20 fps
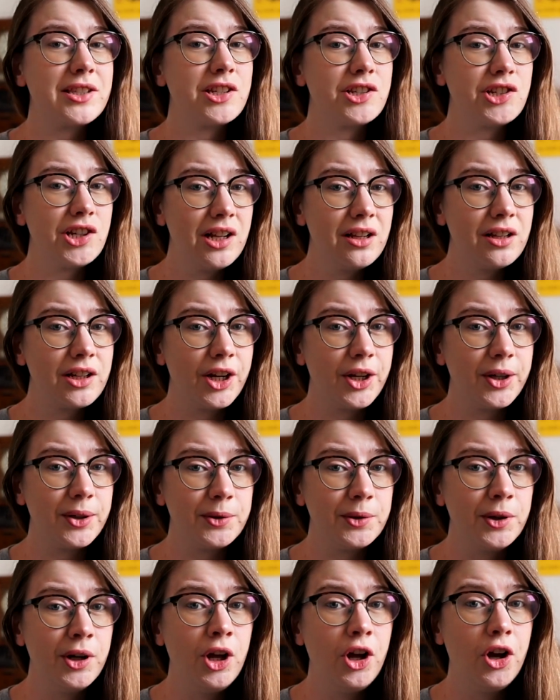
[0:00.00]
gel coat
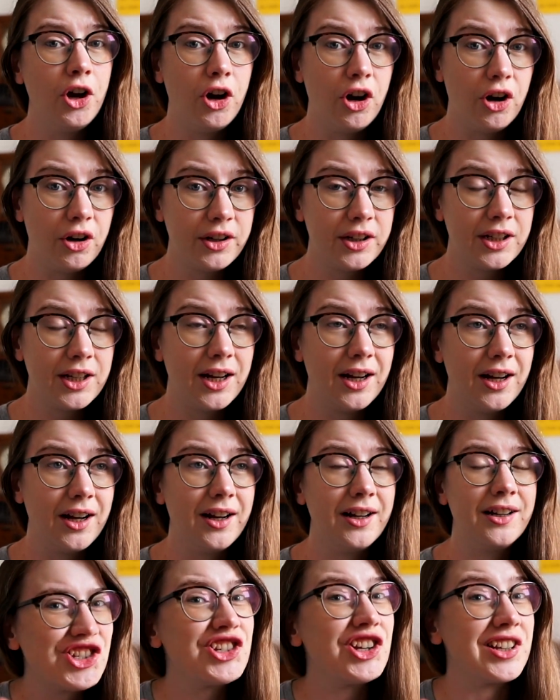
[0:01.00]
on a car,
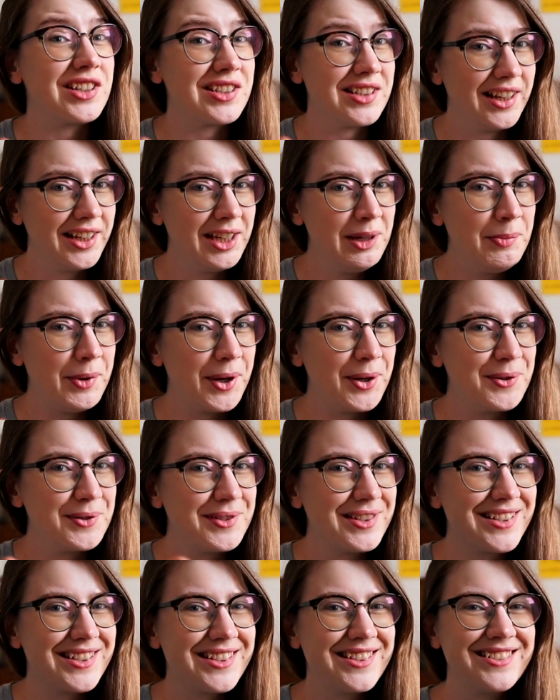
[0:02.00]
just like a boat.
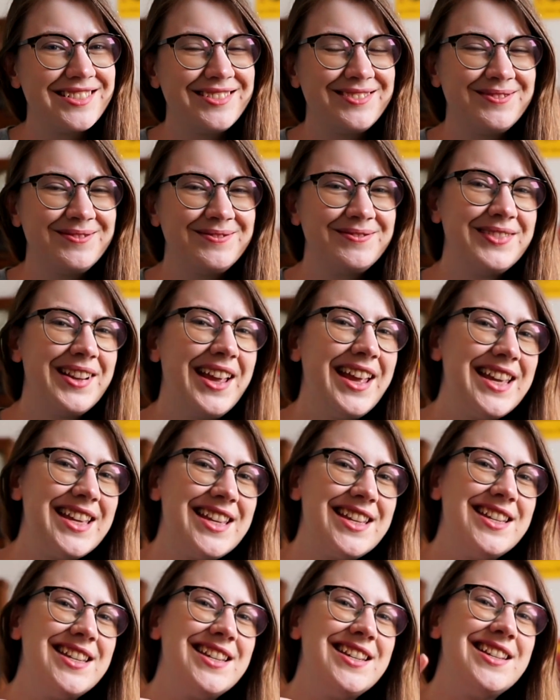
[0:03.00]

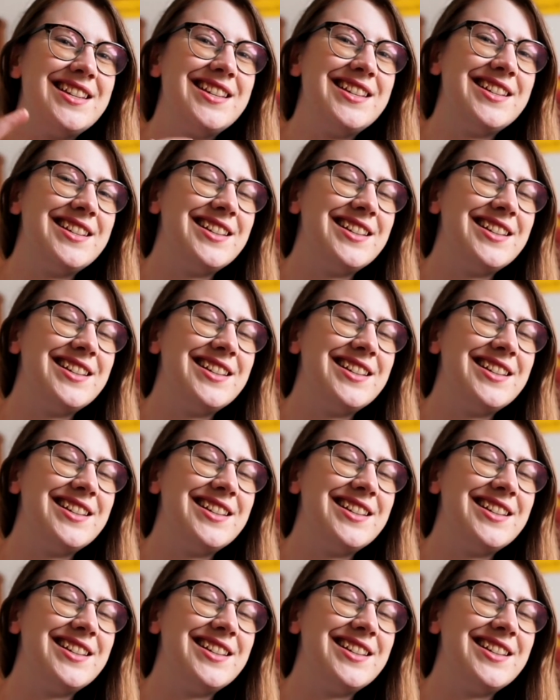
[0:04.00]
Hey!